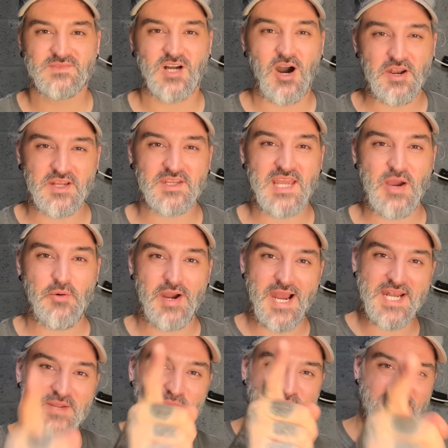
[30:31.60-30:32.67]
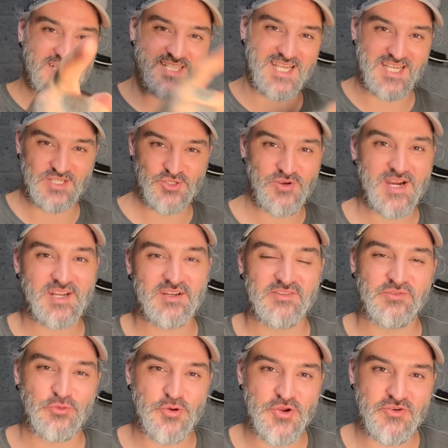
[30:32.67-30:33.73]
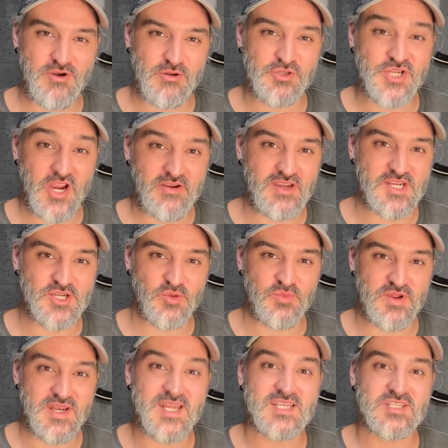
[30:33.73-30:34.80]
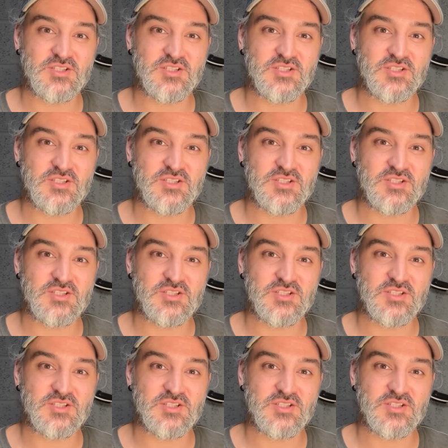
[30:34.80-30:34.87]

I don't care what anybody says, dragging a four-year-old charity shopping is